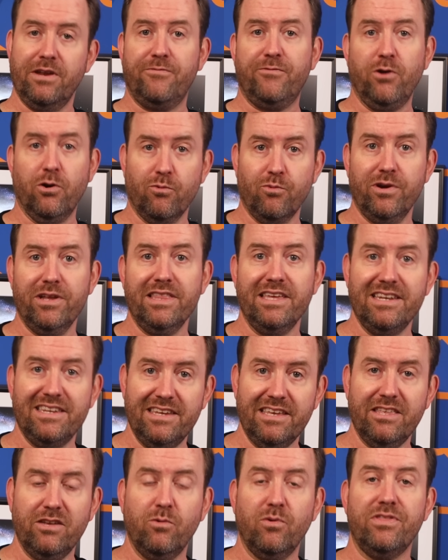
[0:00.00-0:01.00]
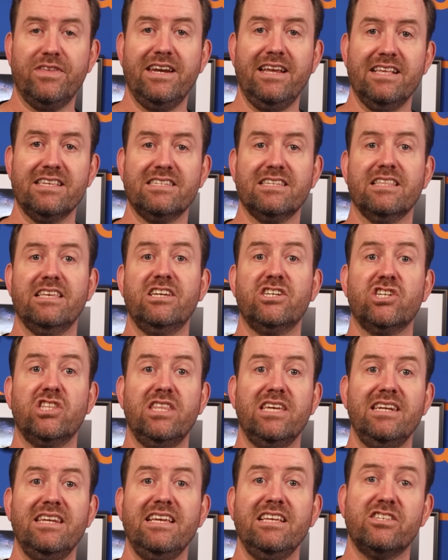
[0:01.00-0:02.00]
if you're really dealing with an installation
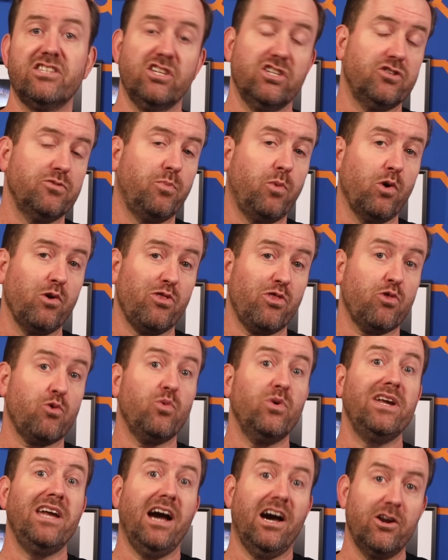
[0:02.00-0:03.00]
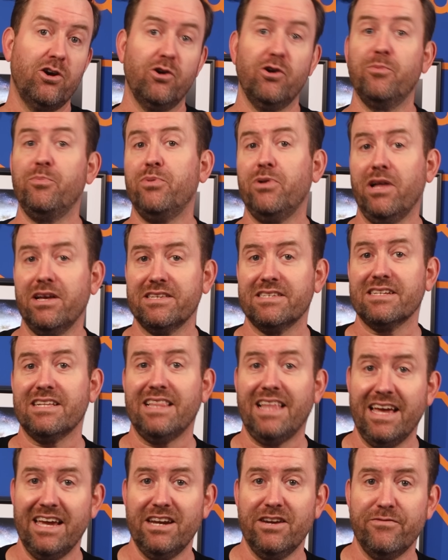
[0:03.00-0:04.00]
that needs to support 300 plus
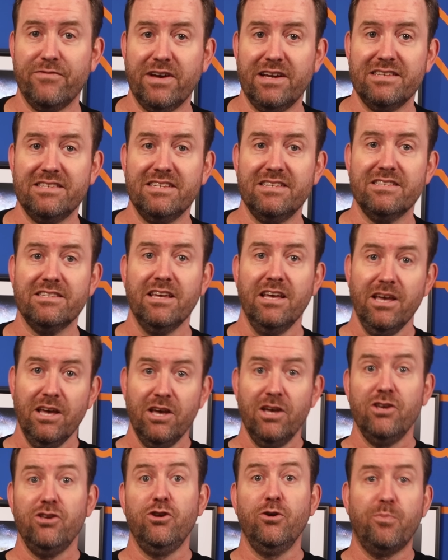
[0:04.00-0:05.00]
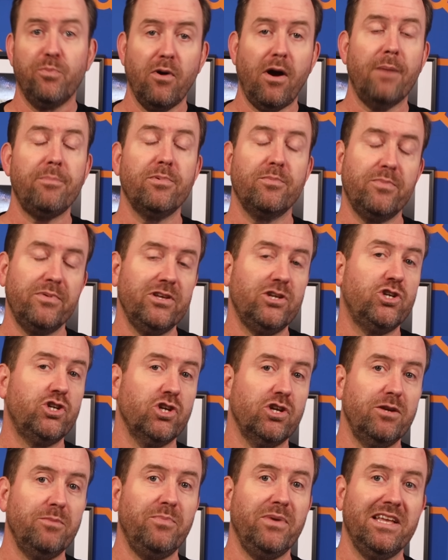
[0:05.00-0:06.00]
client devices, you probably
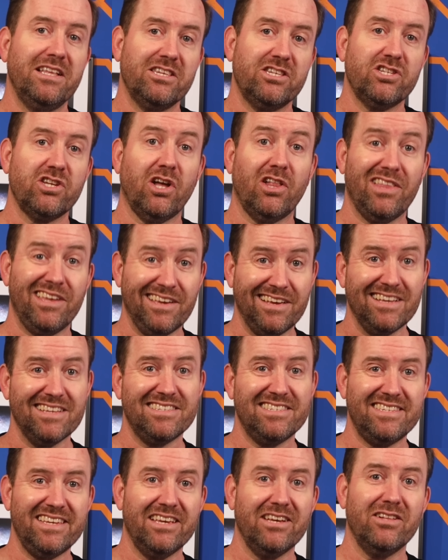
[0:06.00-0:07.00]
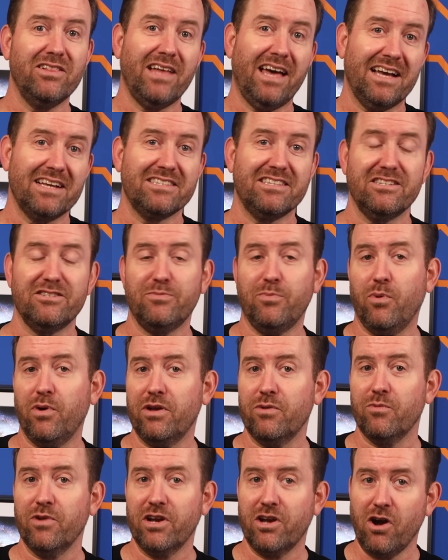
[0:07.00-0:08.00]
shouldn't be installing a single access
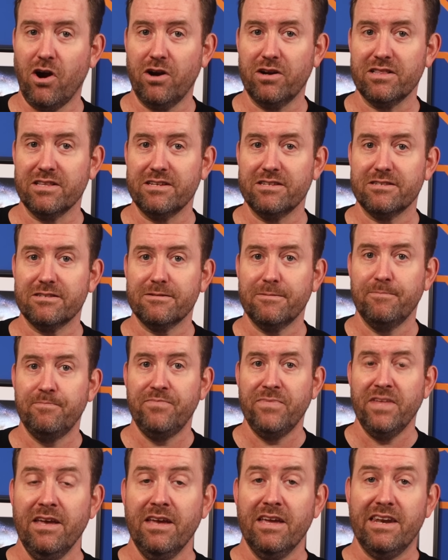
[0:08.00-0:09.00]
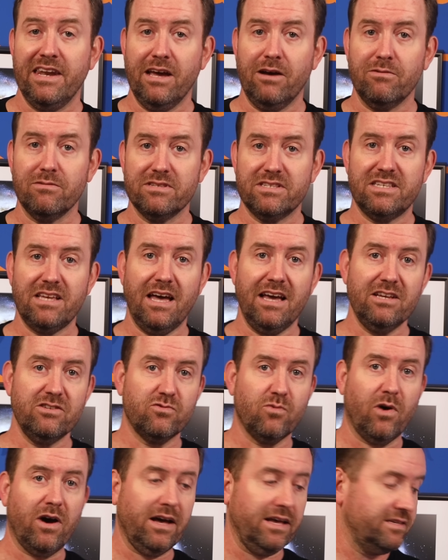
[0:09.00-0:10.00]
point regardless. Now
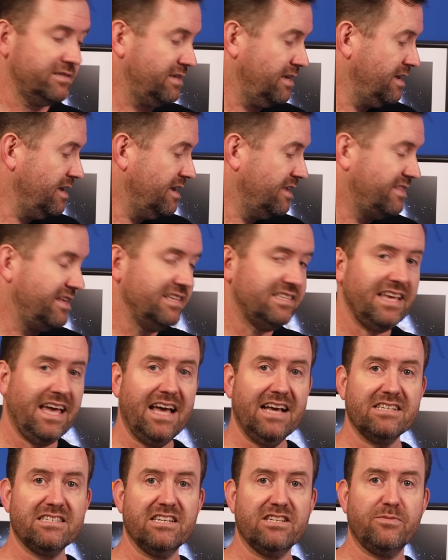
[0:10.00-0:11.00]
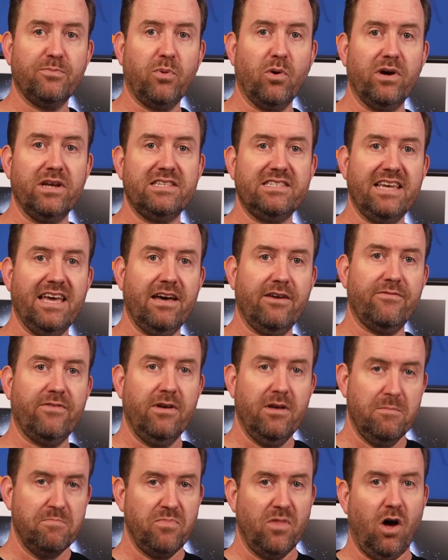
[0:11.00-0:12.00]
size-wise, these access points have
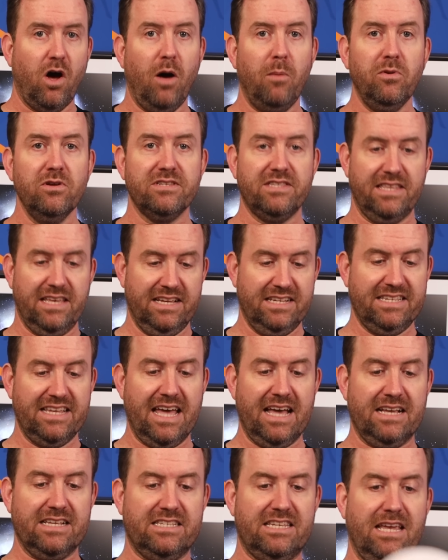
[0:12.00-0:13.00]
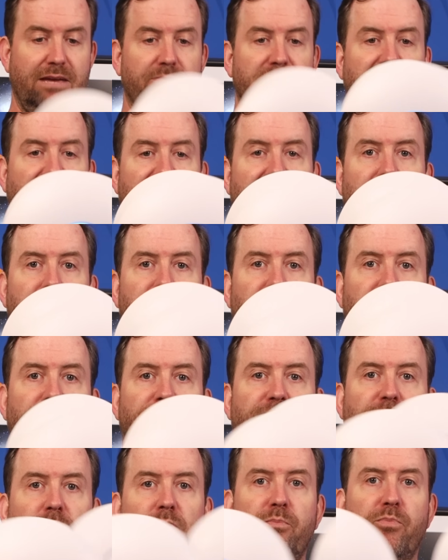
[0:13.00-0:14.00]
almost the exact same diameter
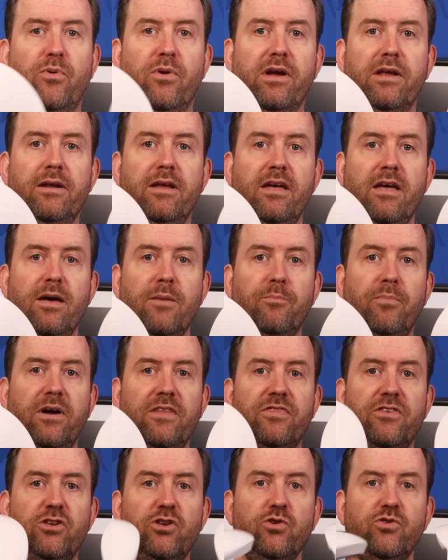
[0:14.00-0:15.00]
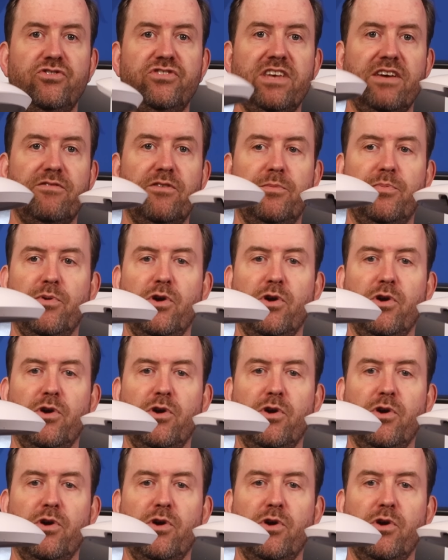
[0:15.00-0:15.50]
footprint, but the U7